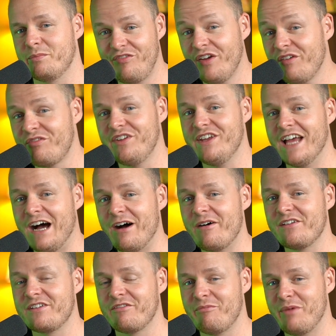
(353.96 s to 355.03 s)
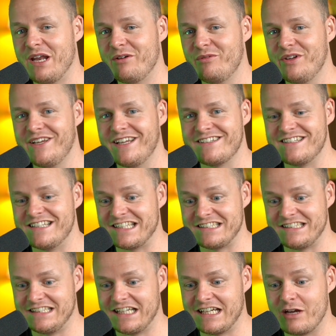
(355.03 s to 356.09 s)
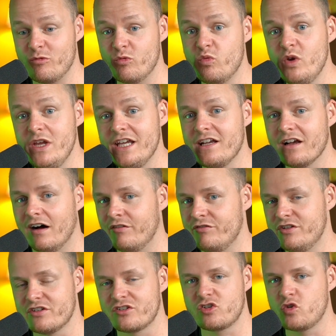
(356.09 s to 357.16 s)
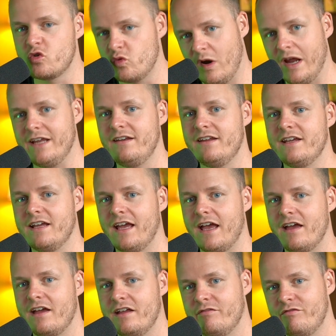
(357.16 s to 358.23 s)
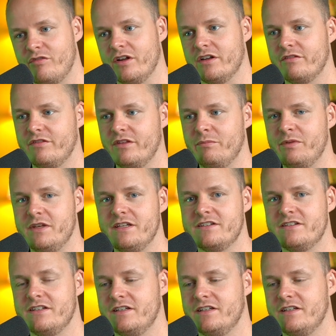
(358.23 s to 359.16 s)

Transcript: 50 hours of battery is like a week of just grinding uh, in front of the PC.